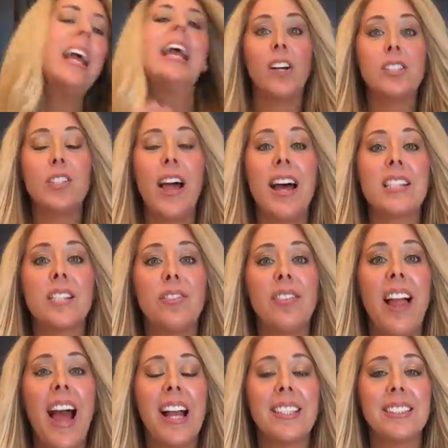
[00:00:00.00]
It also has
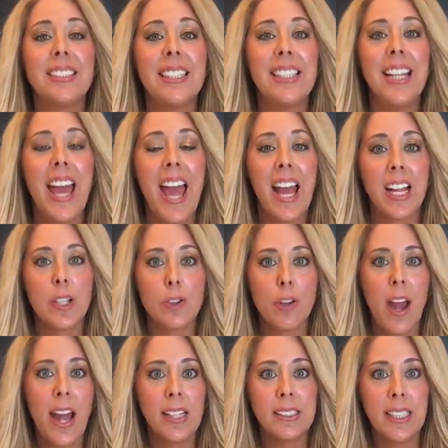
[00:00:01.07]
flaxseed
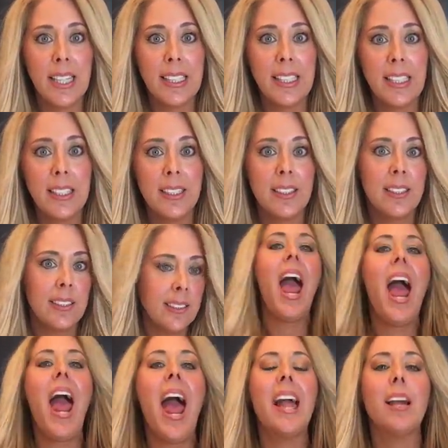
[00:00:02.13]
extract in it
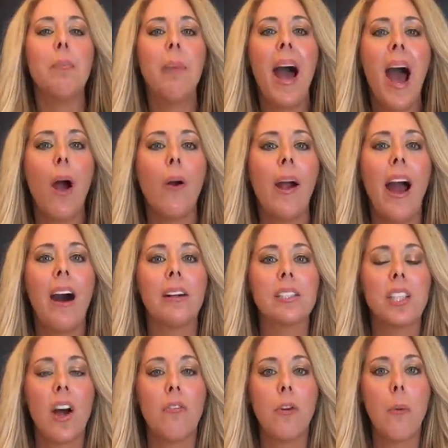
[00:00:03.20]
and a
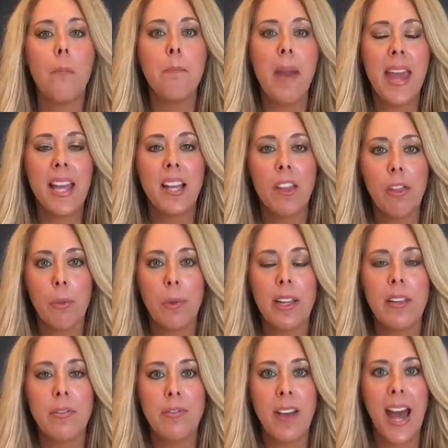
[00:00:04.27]
powerhouse of
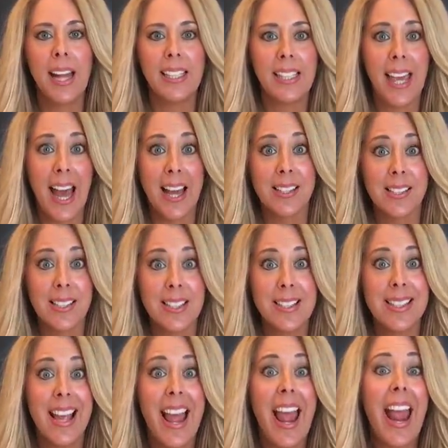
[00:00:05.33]
omega-3 fatty
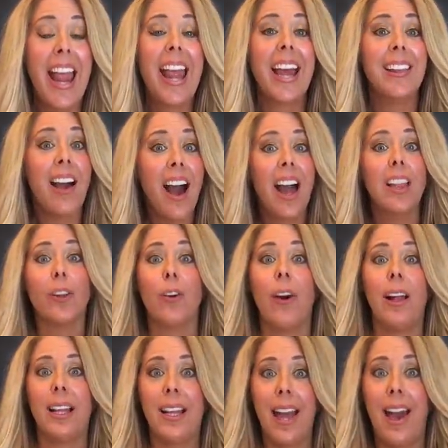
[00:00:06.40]
acids and
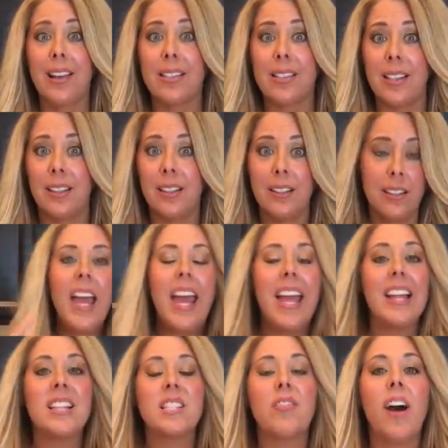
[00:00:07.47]
hyaluronic acid.
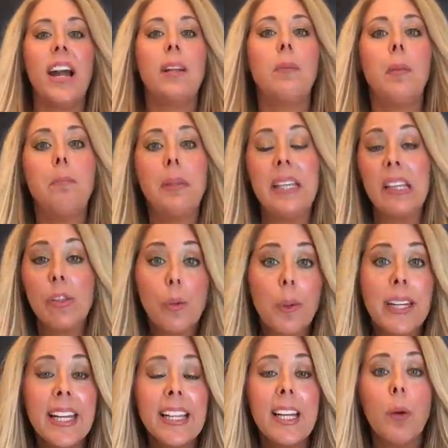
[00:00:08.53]
It has vitamin
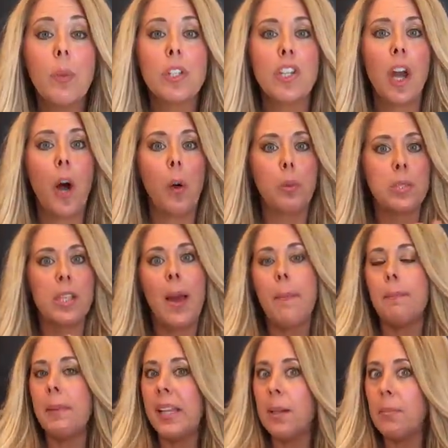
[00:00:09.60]
B3 in it, which helps
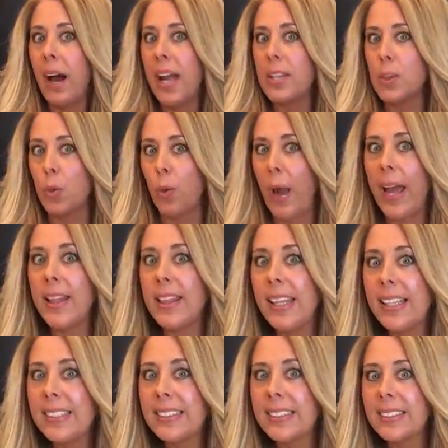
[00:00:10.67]
minimize
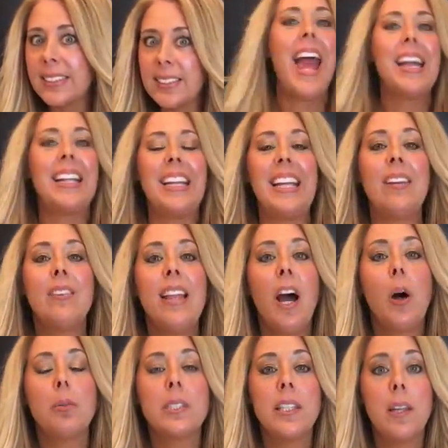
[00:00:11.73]
redness, and it even
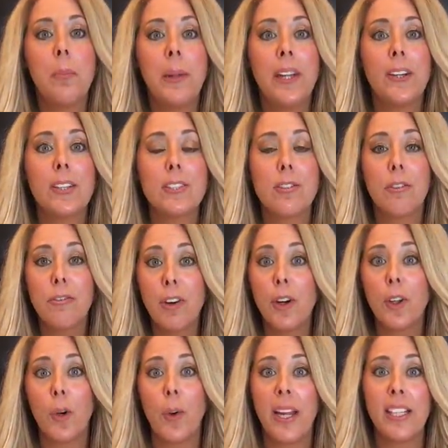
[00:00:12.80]
helps the appearance of
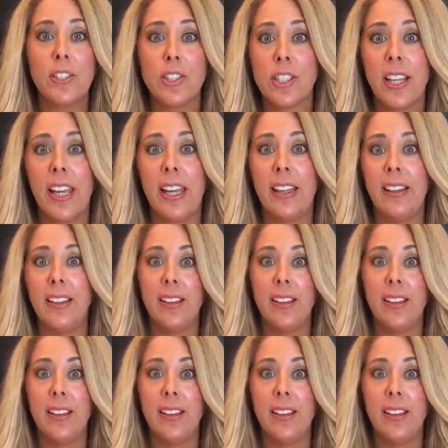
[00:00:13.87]
photo-aged skin.